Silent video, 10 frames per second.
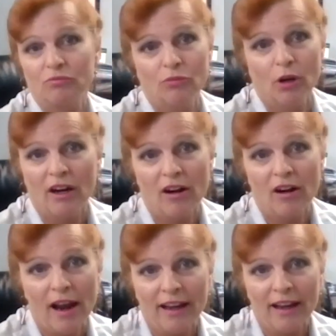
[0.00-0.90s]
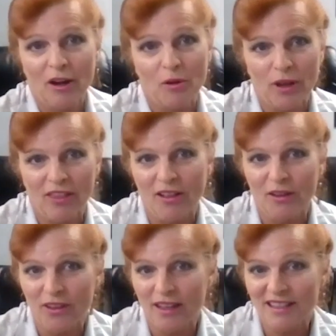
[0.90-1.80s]
where I go with all of
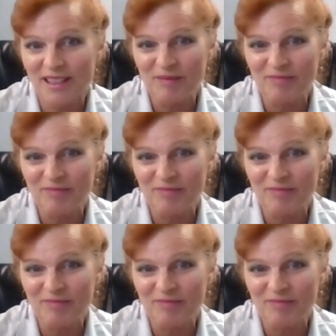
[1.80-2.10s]
this.